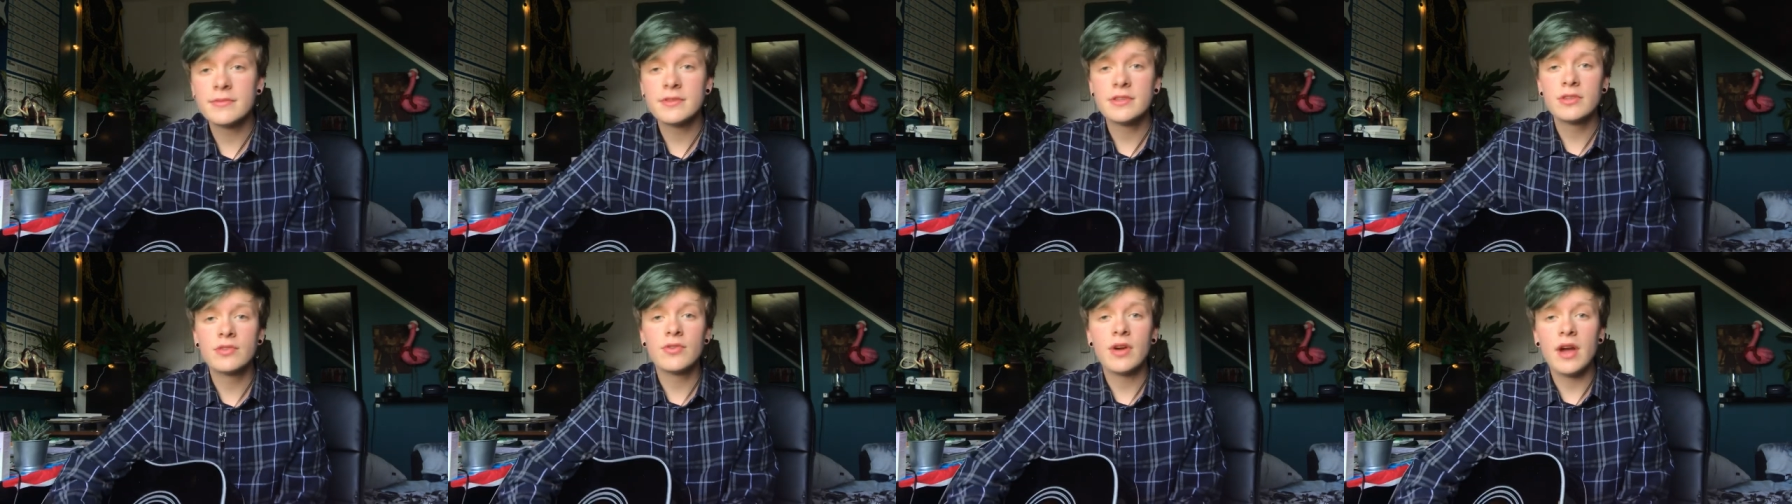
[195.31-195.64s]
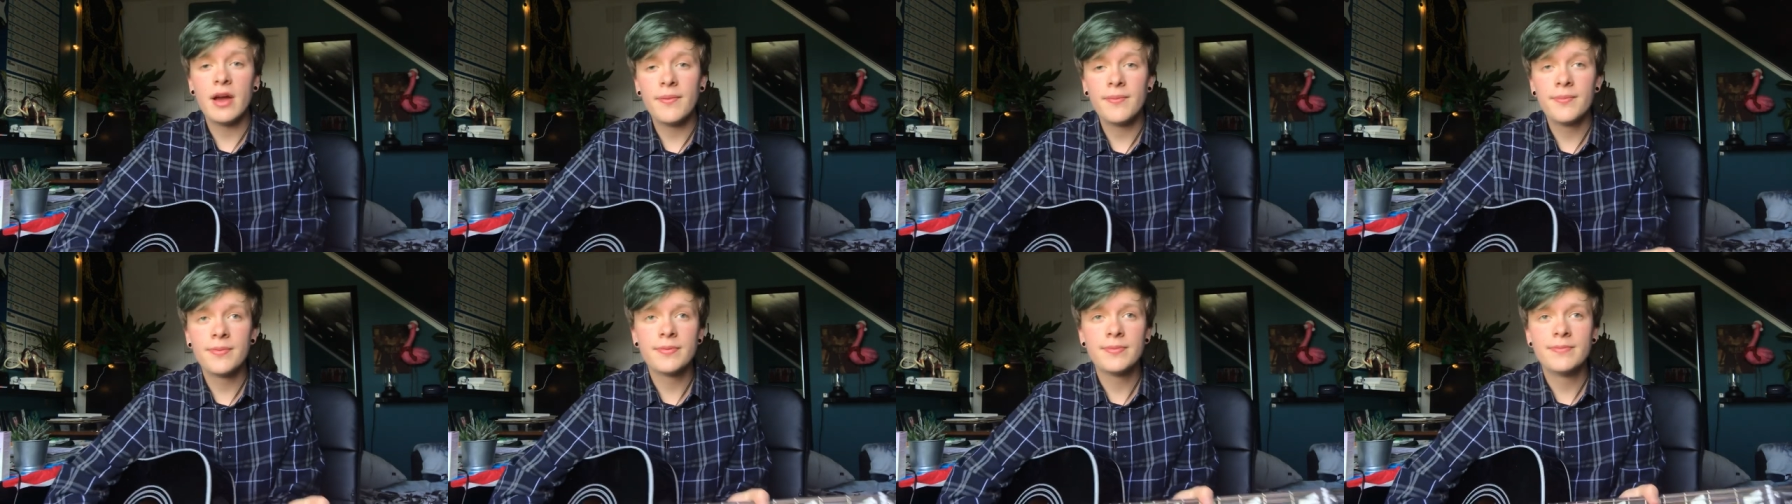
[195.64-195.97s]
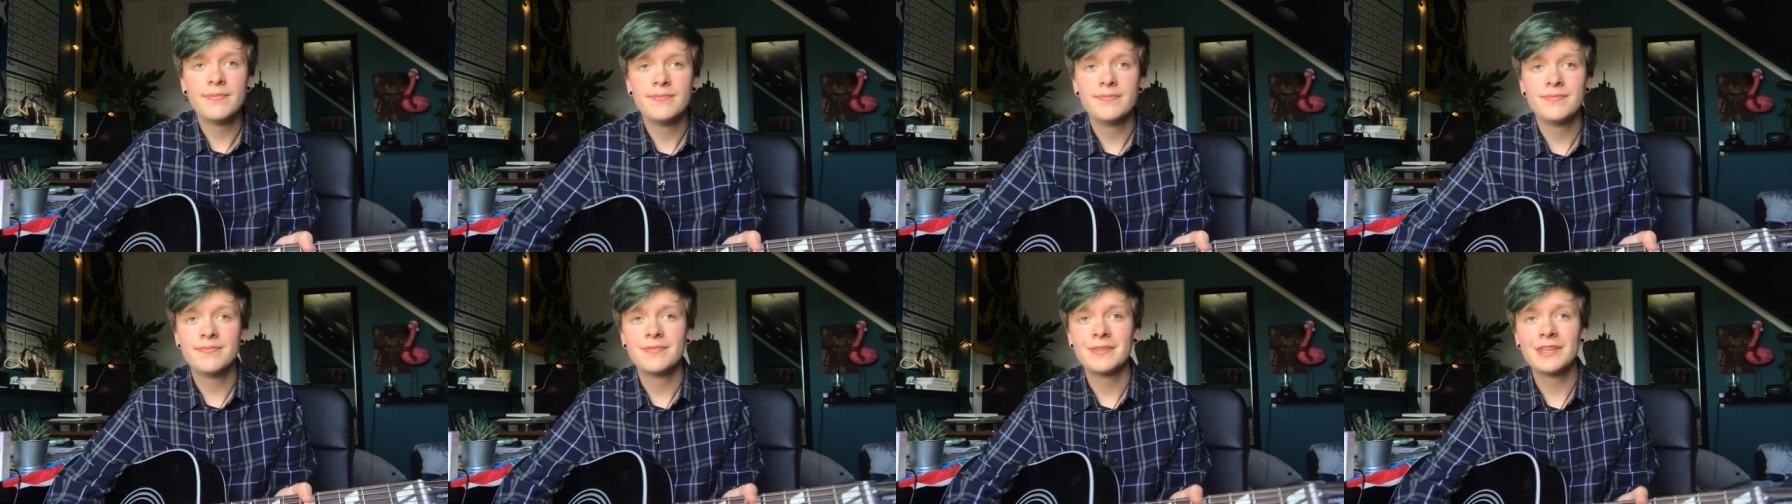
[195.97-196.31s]
grab
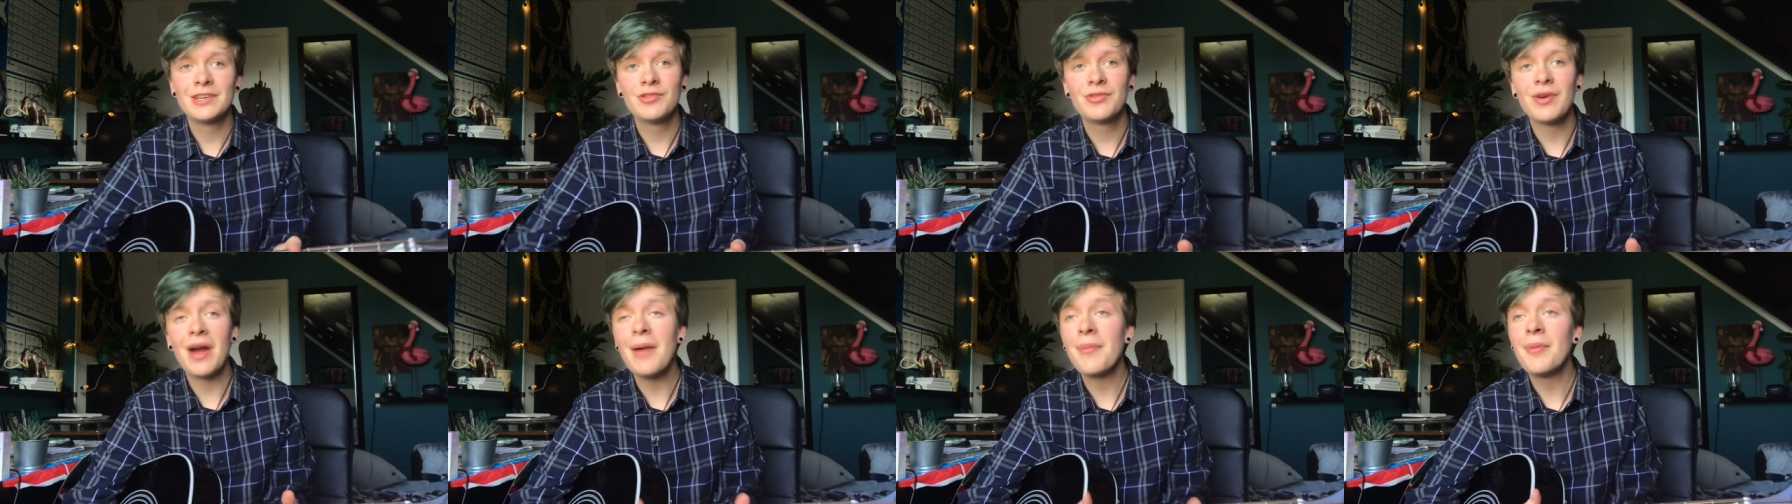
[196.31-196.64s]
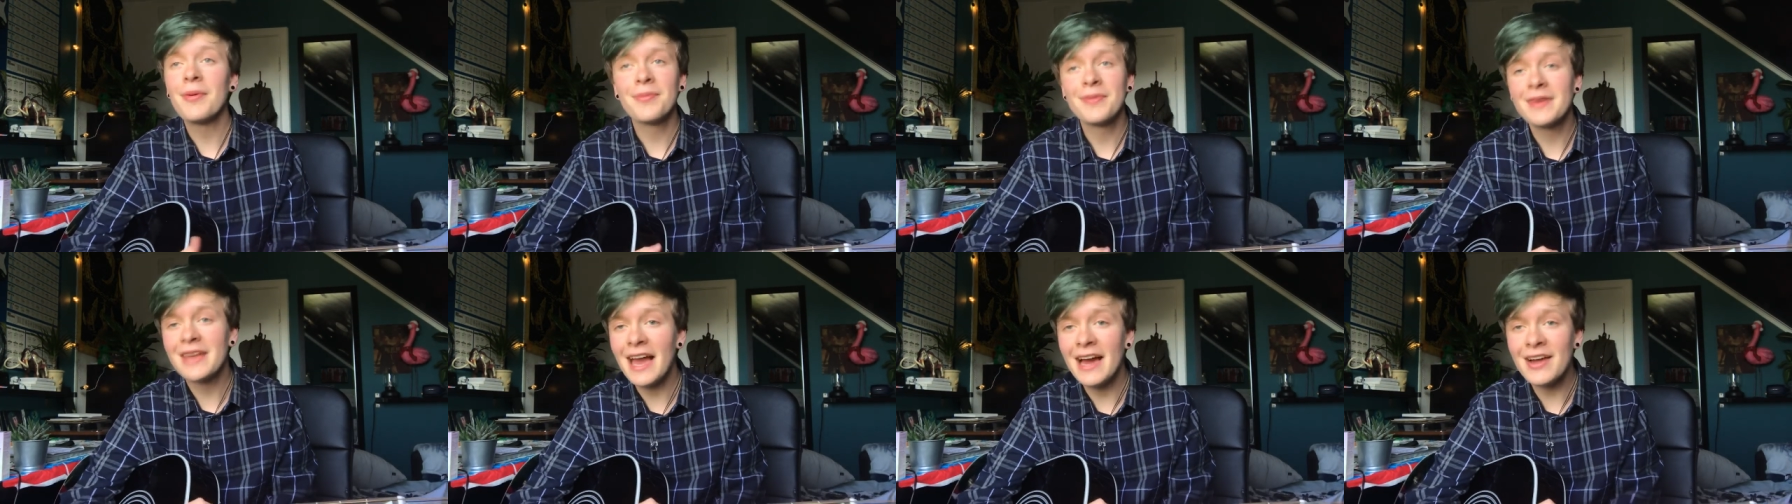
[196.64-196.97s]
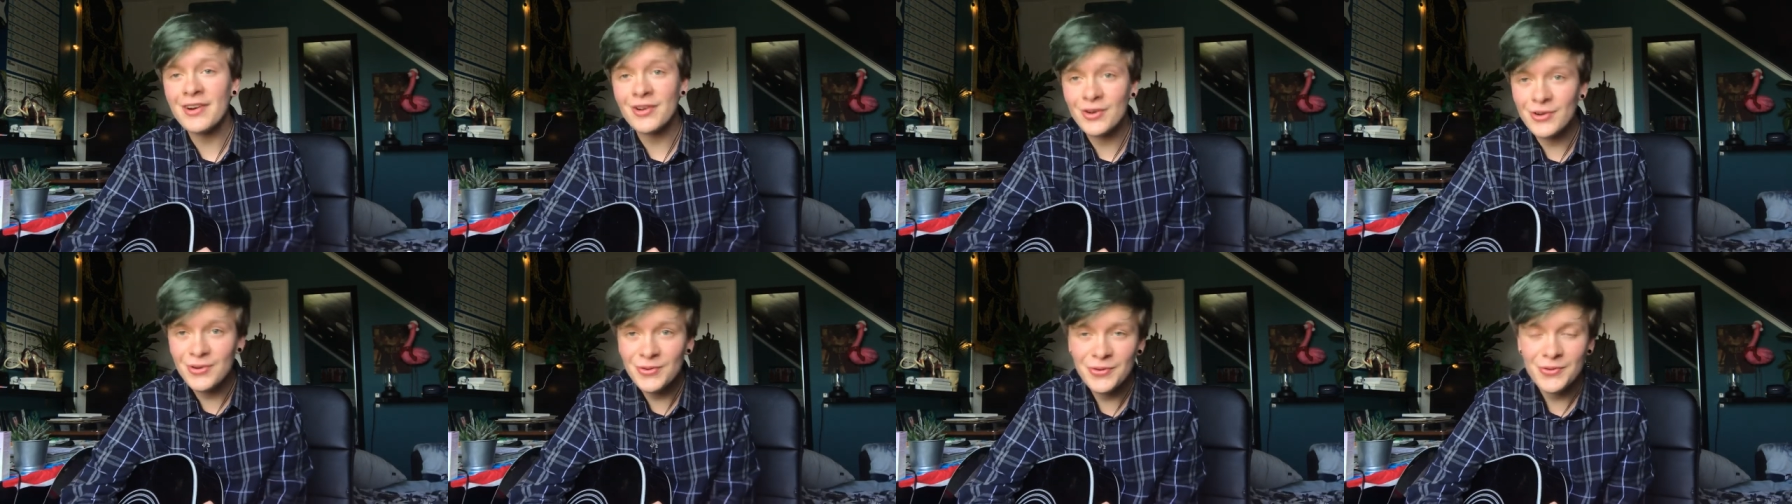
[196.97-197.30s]
a
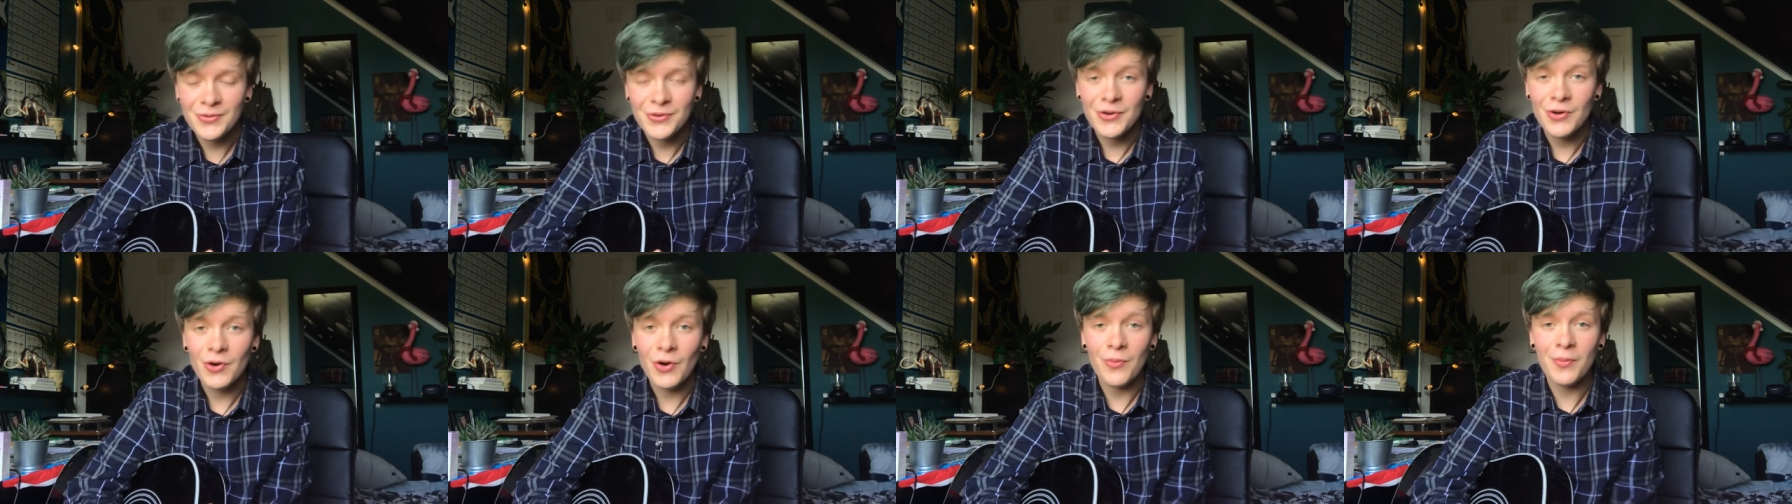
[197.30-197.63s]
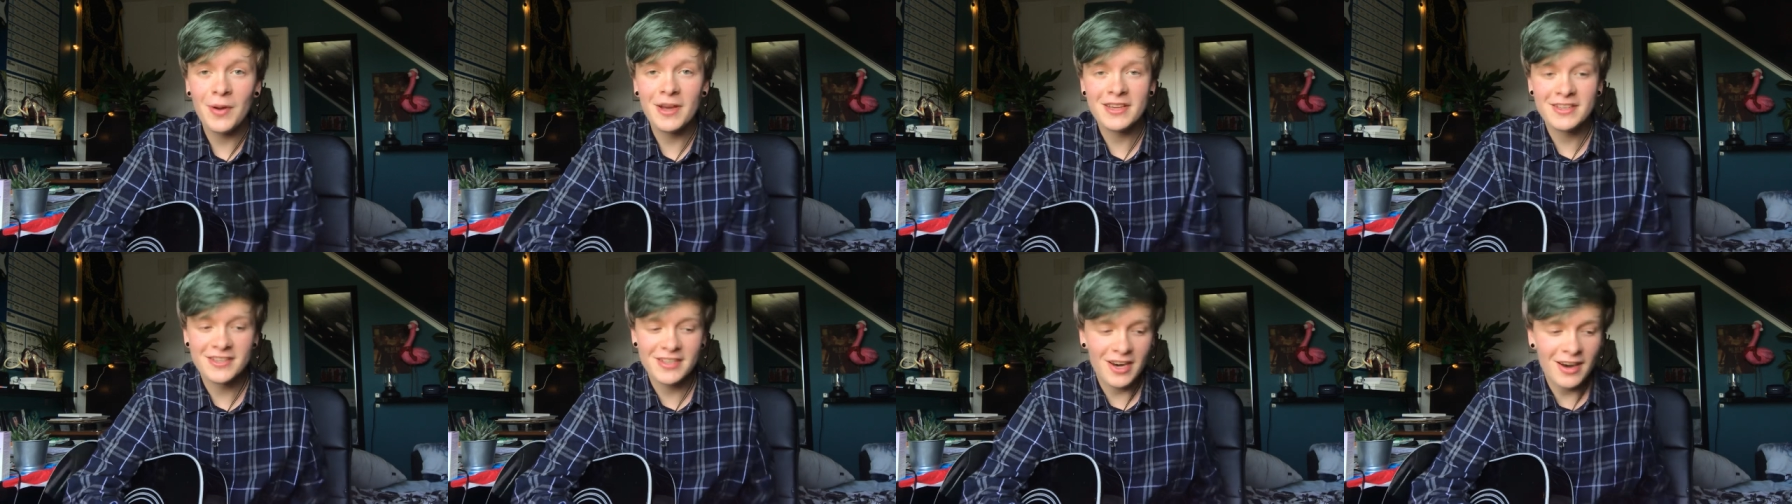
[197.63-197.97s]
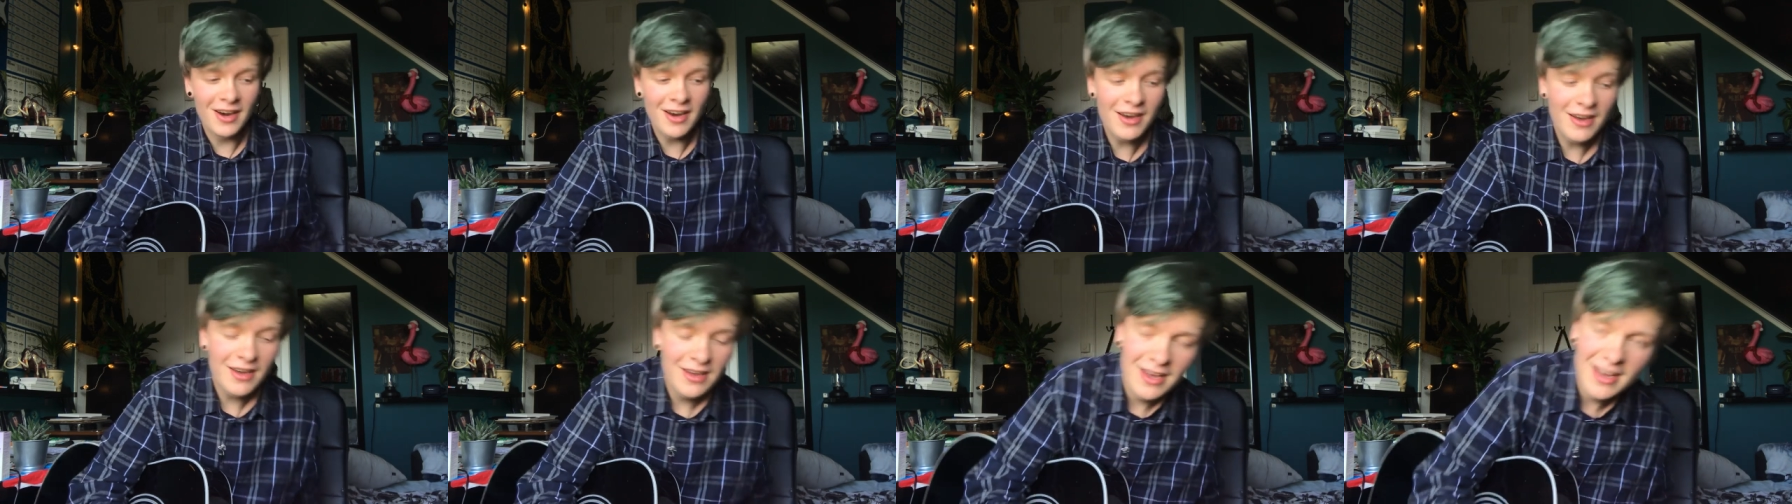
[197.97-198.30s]
piano or my
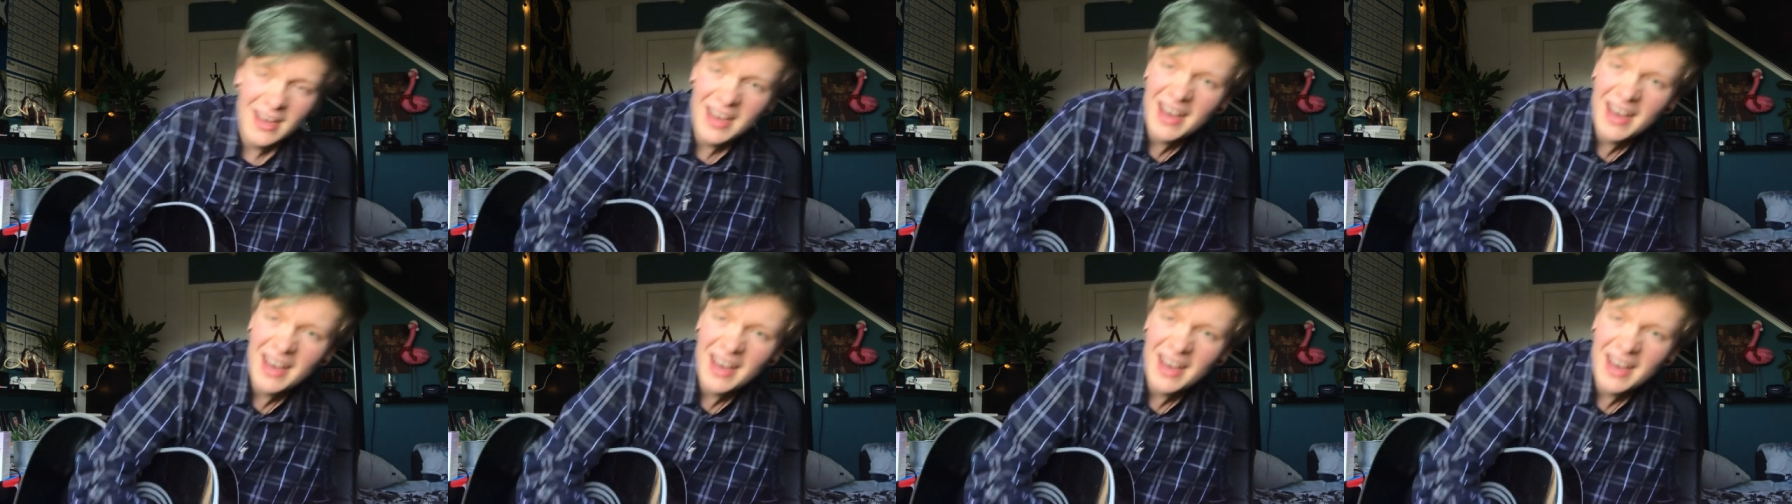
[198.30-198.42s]
guitar.